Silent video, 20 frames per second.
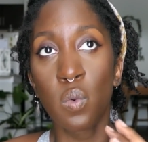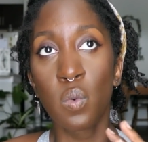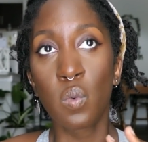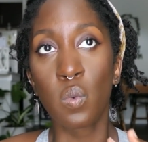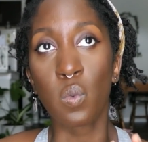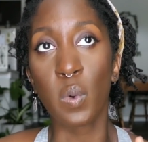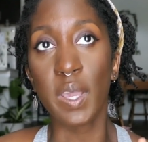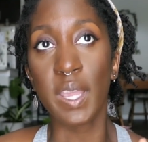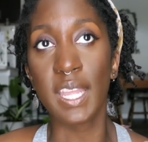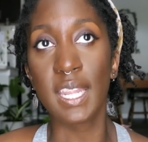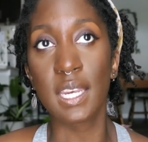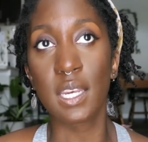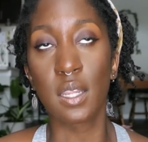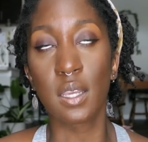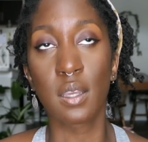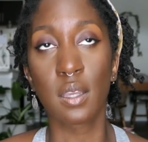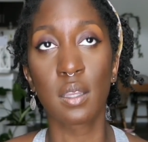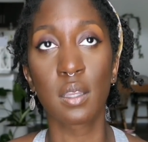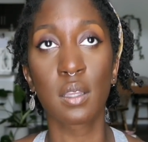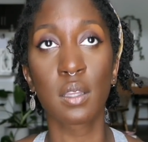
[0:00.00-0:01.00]
When
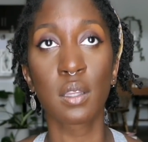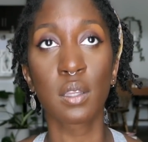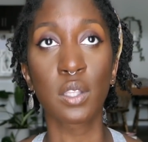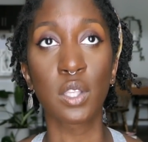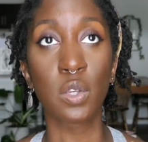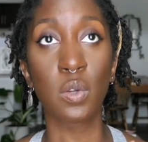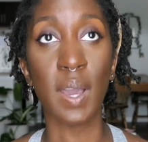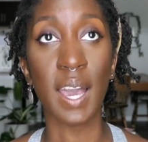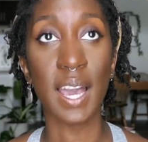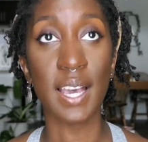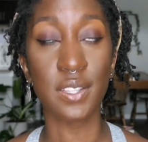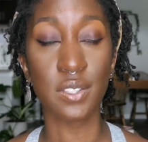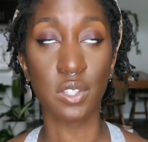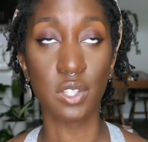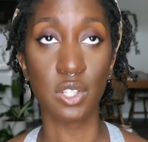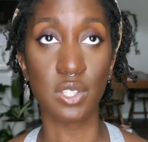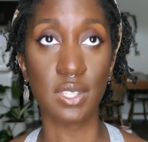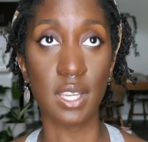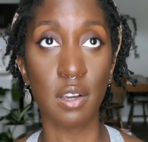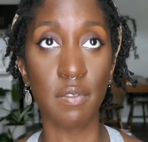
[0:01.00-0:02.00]
you ask
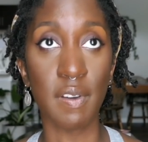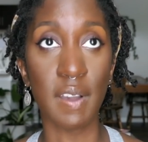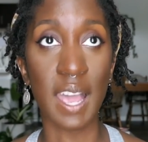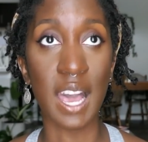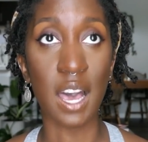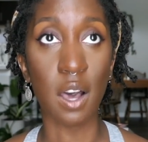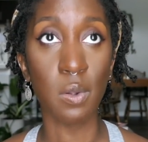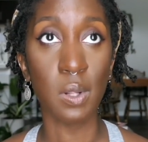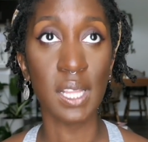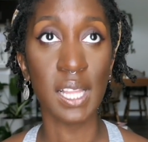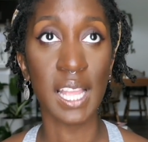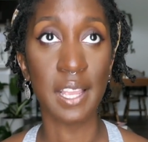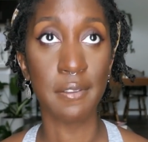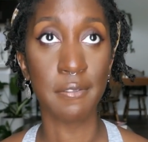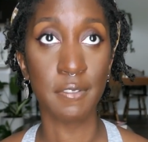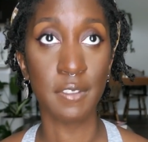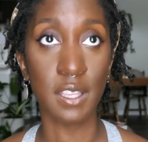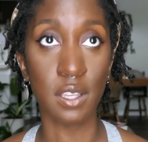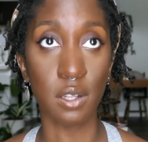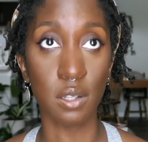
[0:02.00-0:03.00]
yourself, how will I
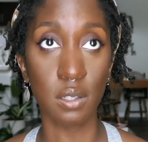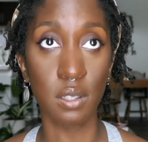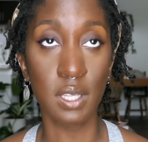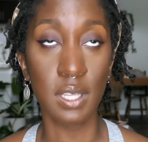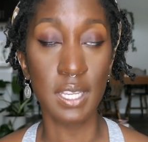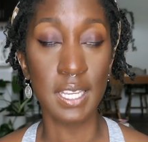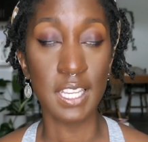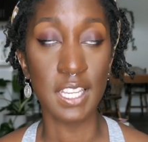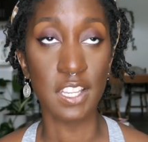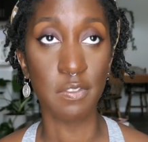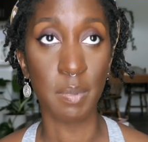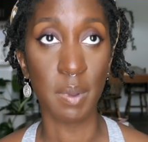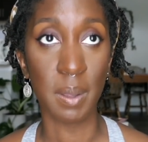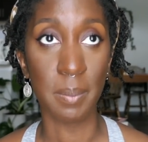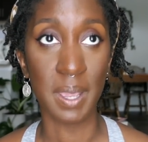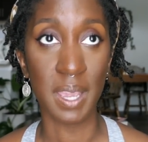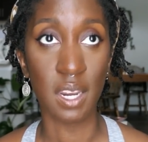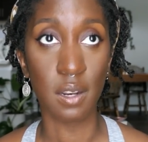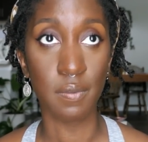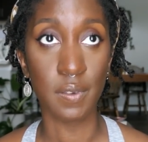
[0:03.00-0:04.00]
feel if my
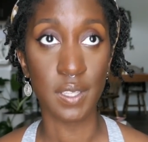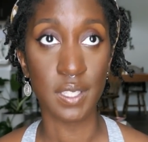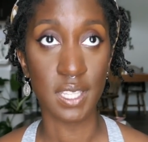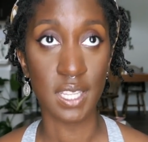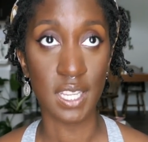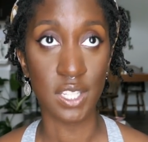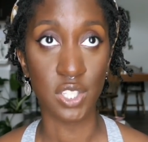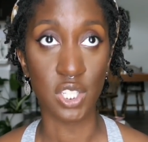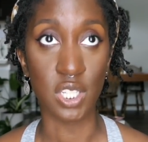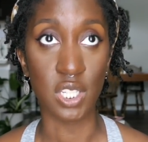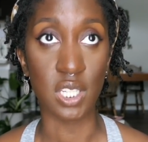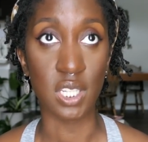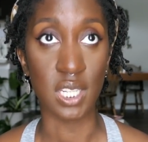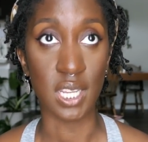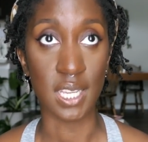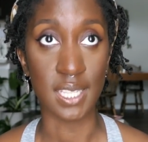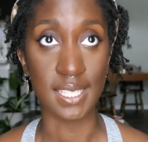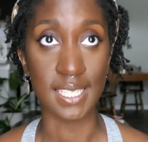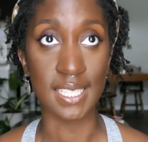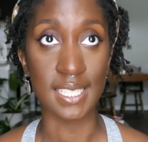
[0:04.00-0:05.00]
manifestation
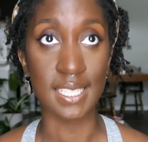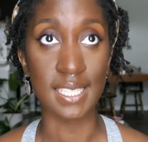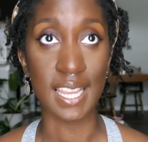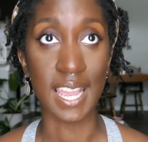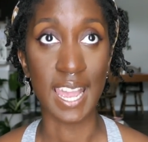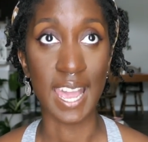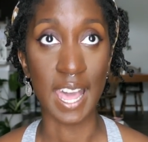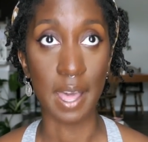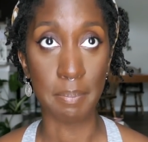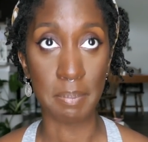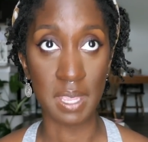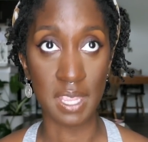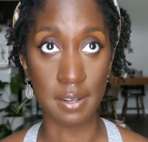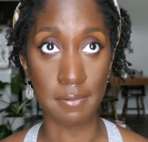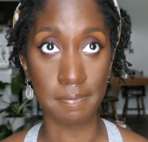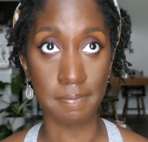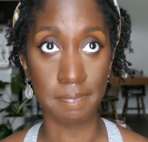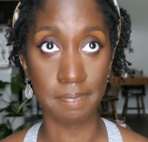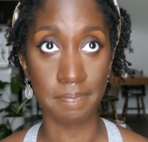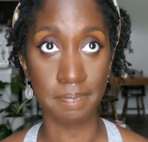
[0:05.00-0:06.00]
doesn't happen?
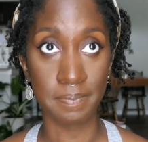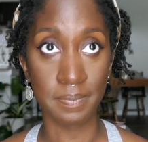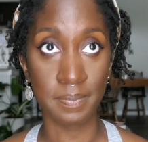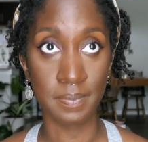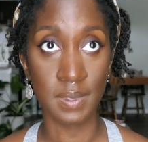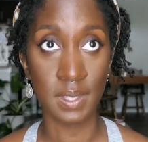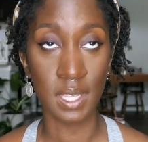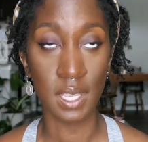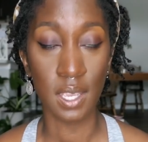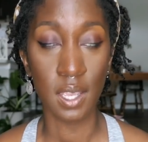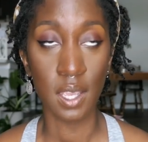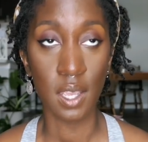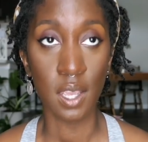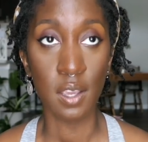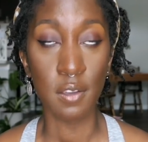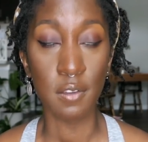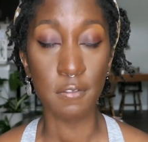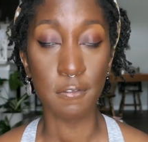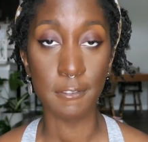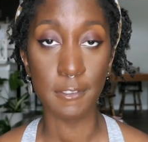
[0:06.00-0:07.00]

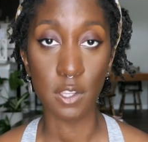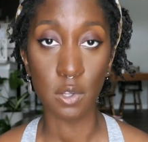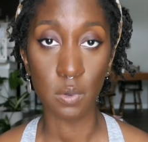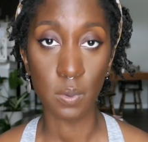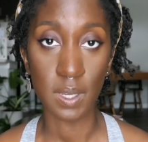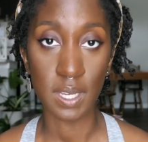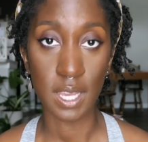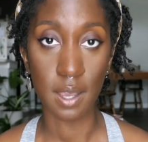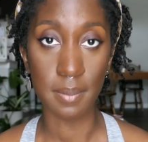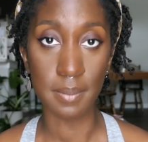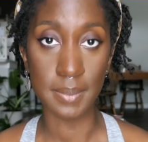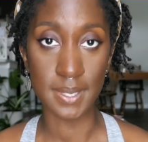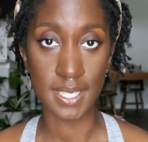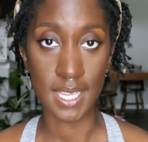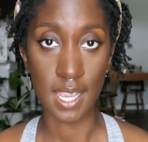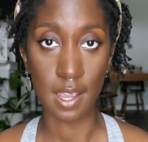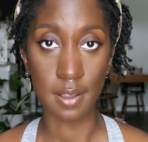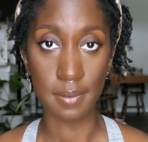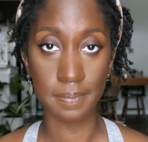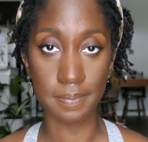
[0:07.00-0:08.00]
Feel what comes
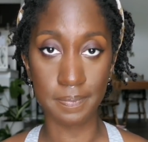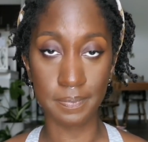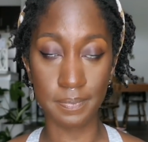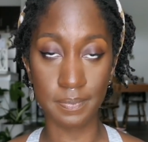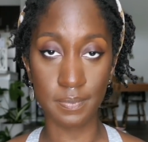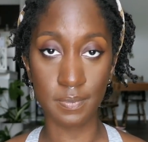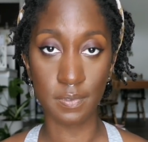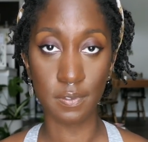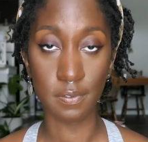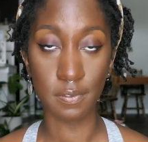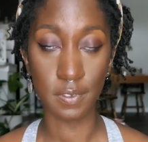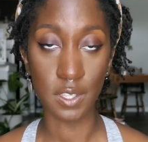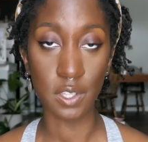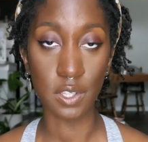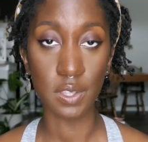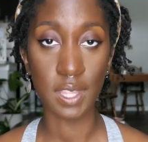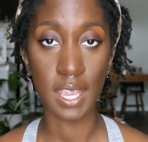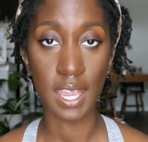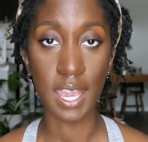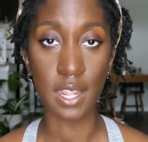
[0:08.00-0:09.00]
up.
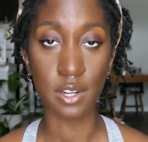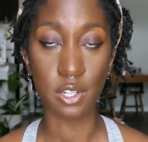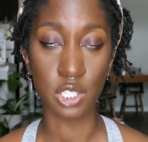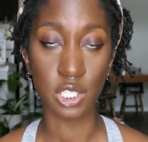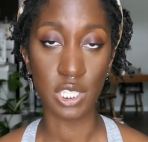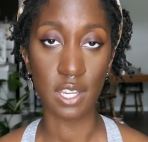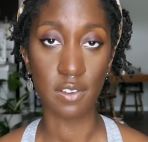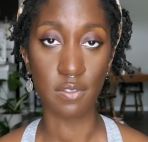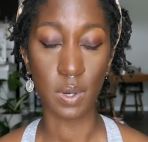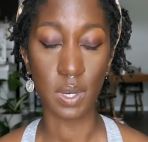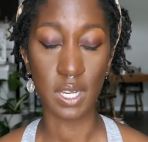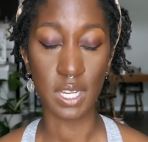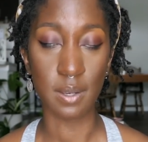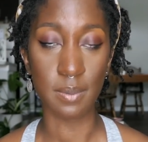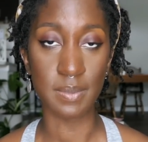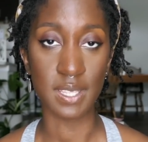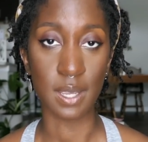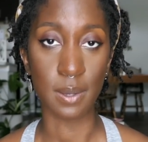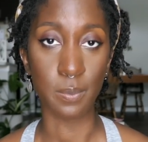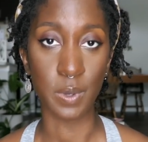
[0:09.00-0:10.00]
Feel the energy of what
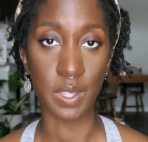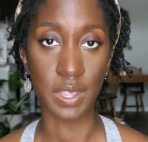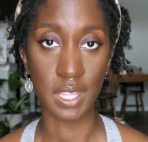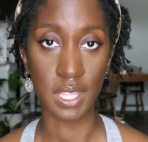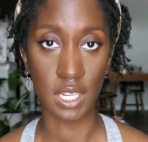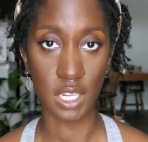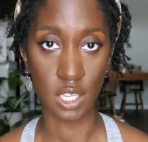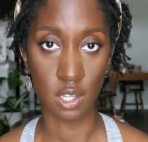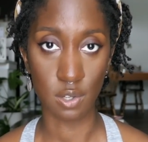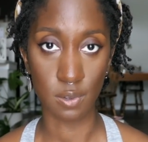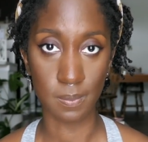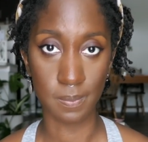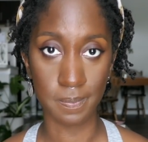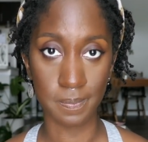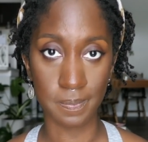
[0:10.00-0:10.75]
comes up within you.